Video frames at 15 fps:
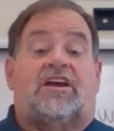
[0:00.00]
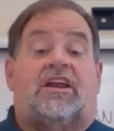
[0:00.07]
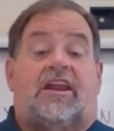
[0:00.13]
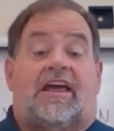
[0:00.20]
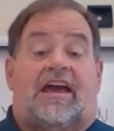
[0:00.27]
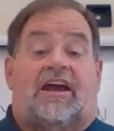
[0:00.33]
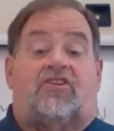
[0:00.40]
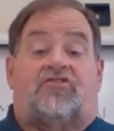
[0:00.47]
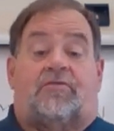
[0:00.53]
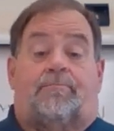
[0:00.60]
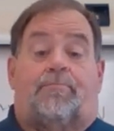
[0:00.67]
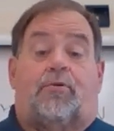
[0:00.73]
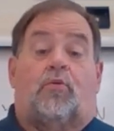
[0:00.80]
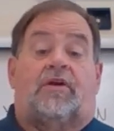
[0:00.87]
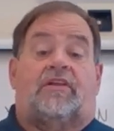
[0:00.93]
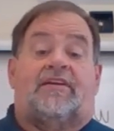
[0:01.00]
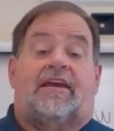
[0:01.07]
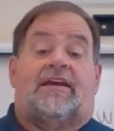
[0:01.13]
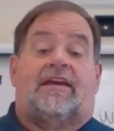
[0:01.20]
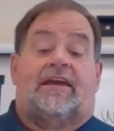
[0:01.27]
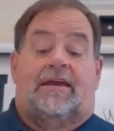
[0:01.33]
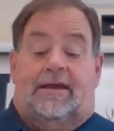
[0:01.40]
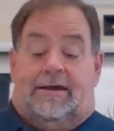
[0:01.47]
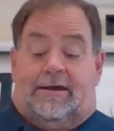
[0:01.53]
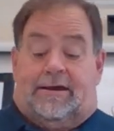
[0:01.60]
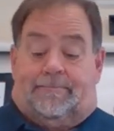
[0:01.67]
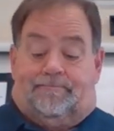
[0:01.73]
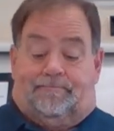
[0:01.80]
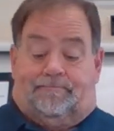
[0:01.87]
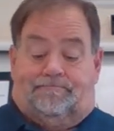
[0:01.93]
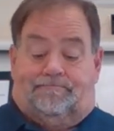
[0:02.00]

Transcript: connection point they can get.